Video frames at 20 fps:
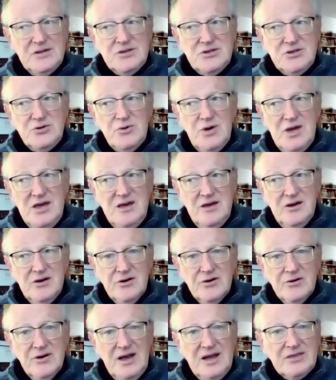to
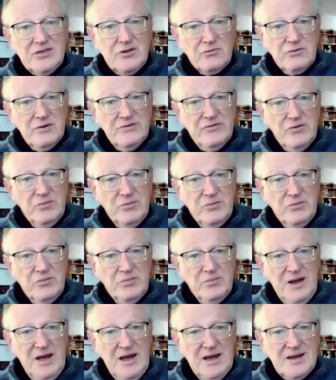hear at the
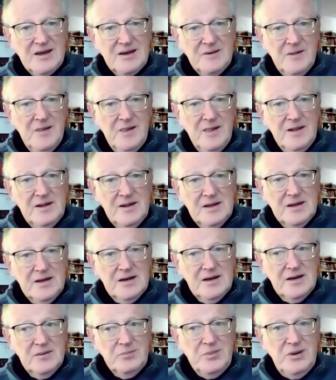riverbank
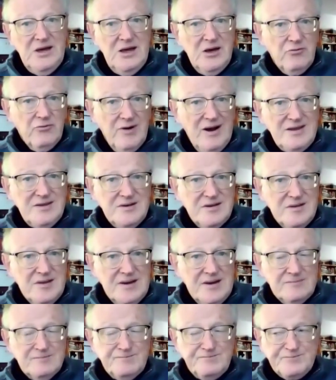uh, being read to
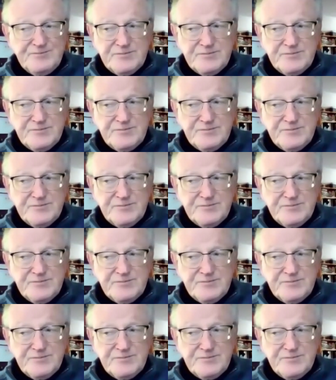them